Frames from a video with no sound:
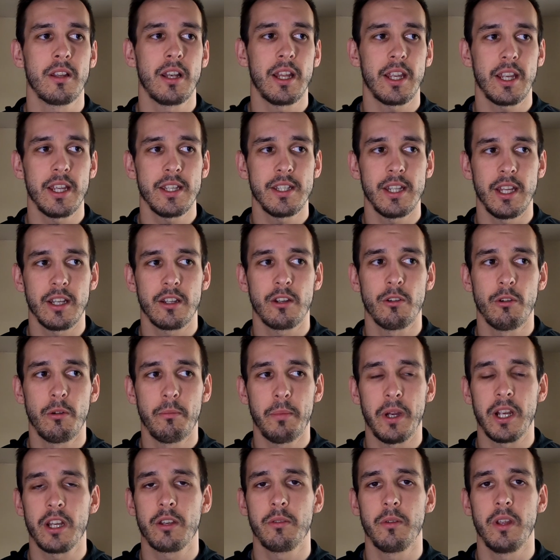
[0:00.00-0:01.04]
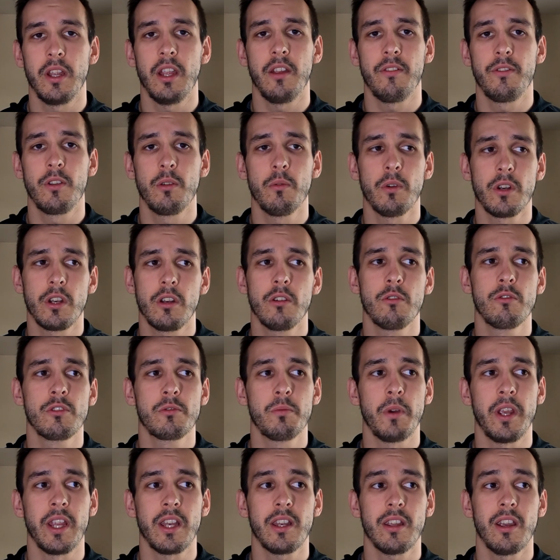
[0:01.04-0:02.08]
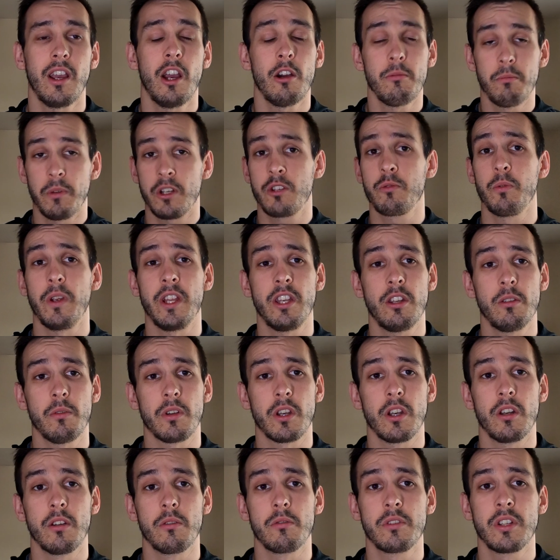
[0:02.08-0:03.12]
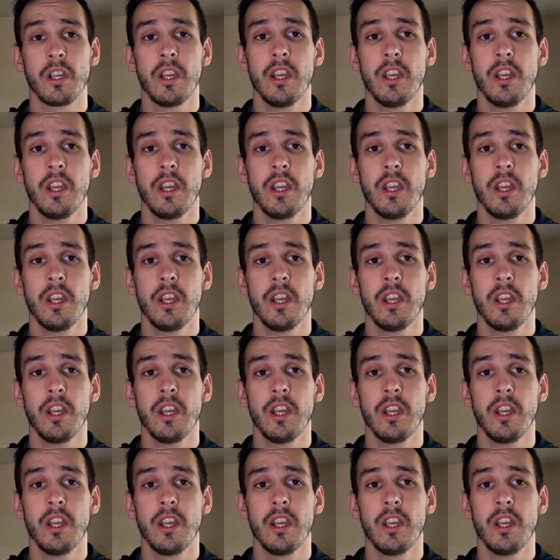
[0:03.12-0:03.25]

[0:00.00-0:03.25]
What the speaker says: Like I said, going back to it, if you want to lose weight, how much weight do you want to lose?